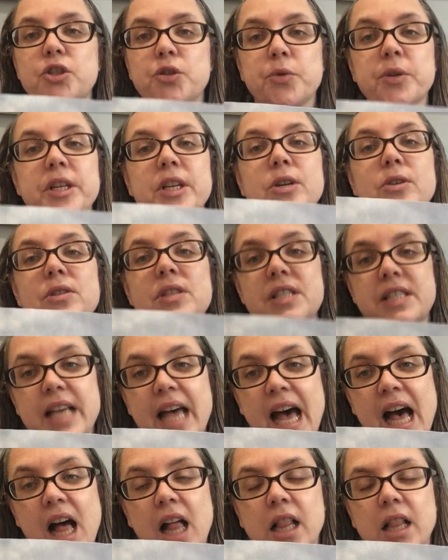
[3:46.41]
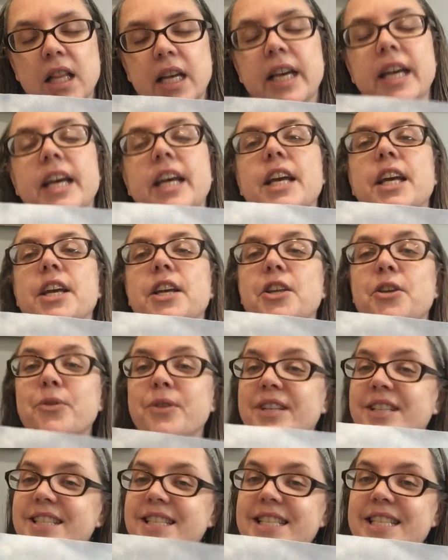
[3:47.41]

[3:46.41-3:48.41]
Trio Sal, you can